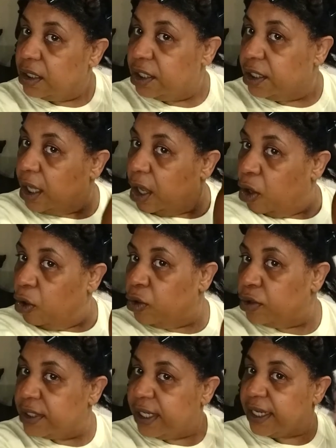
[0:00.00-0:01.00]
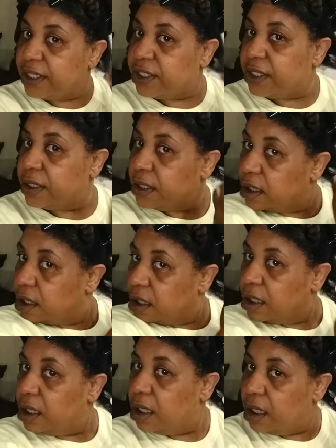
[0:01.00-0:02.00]
to the whole section.
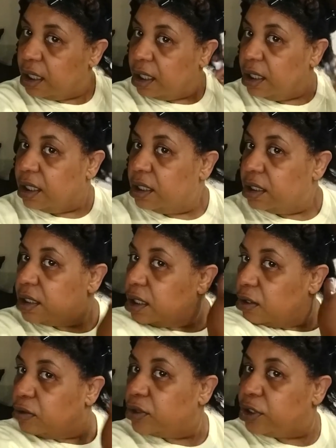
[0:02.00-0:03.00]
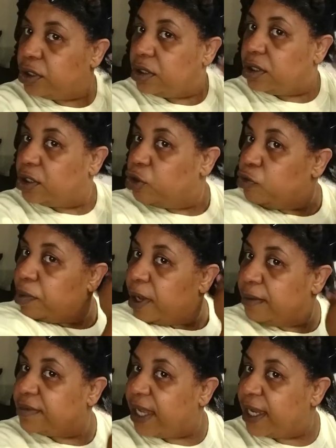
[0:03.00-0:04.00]
So two
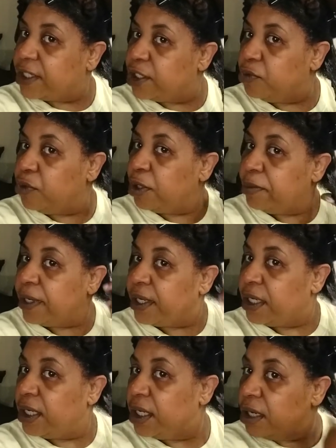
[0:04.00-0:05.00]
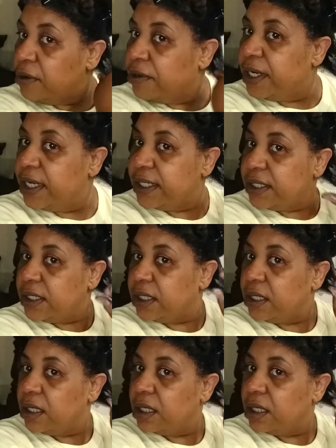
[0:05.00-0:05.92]
pumps actually would have been good on this.